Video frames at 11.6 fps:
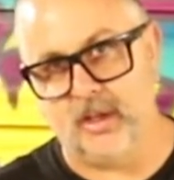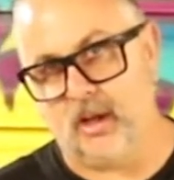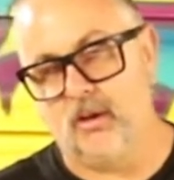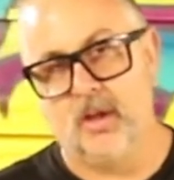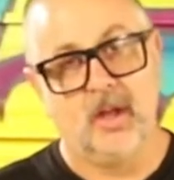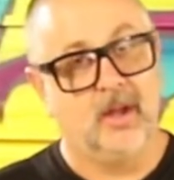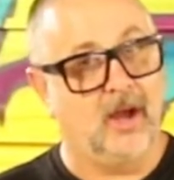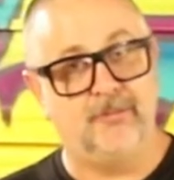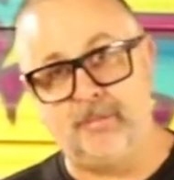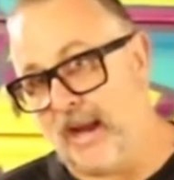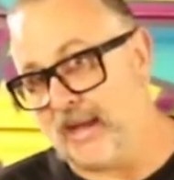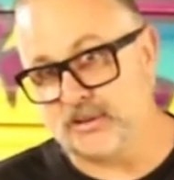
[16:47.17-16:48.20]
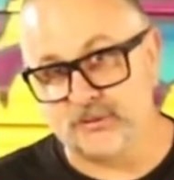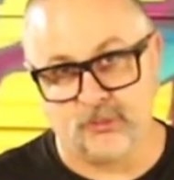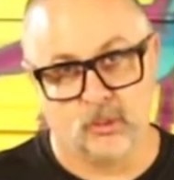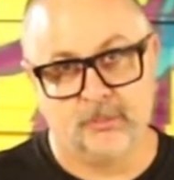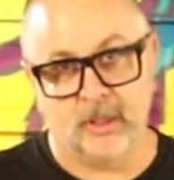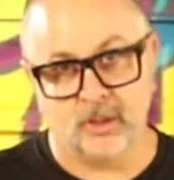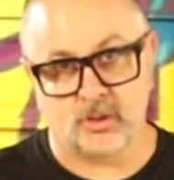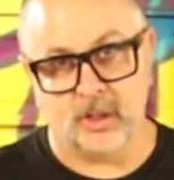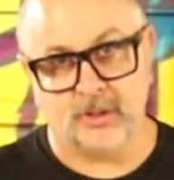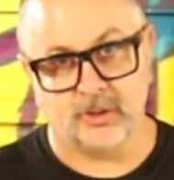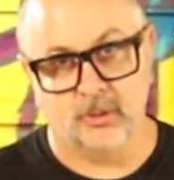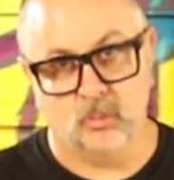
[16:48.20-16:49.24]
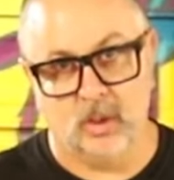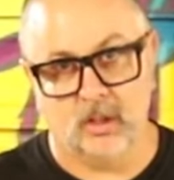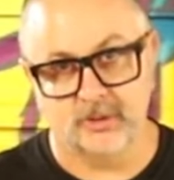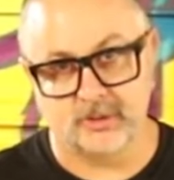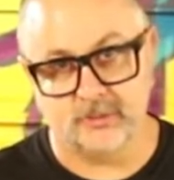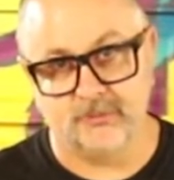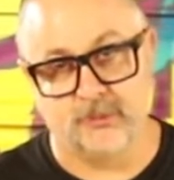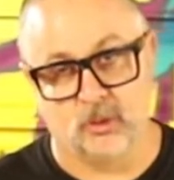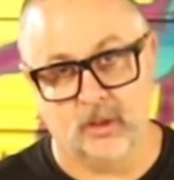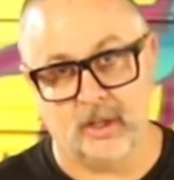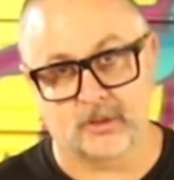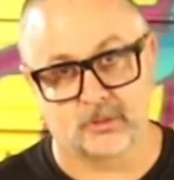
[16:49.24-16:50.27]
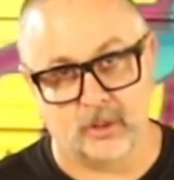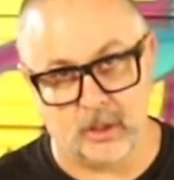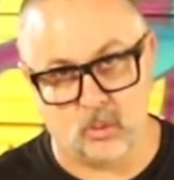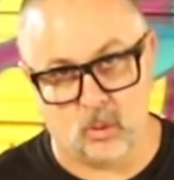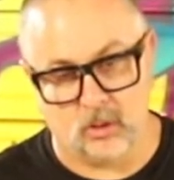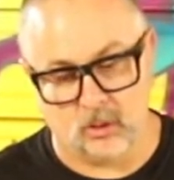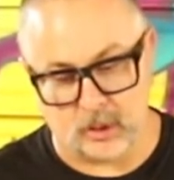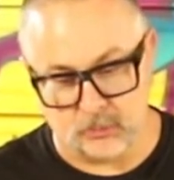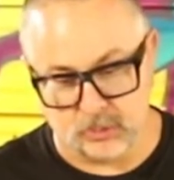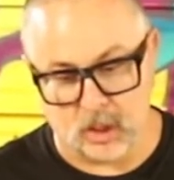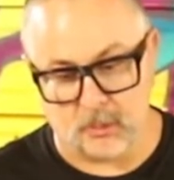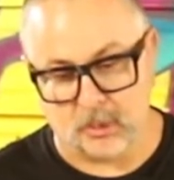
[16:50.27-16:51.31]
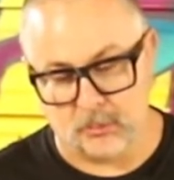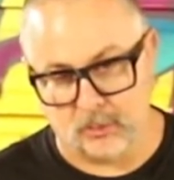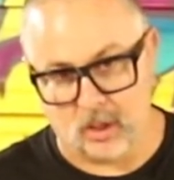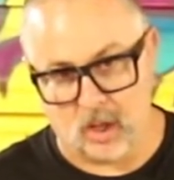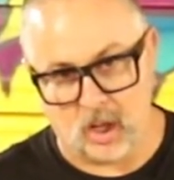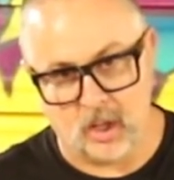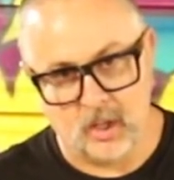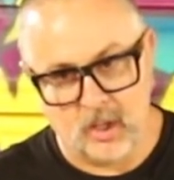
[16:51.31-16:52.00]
Now, I've passed full penetration welds, full x-ray quality, blah, blah, blah.